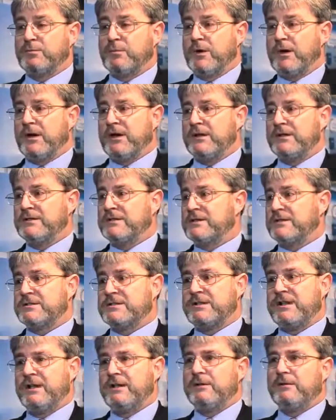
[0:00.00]
brands
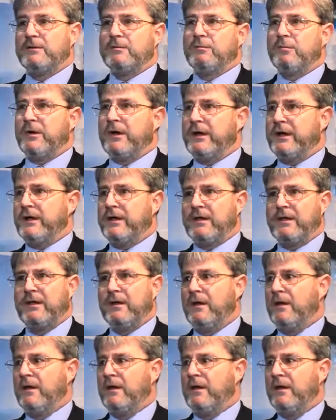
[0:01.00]
extending back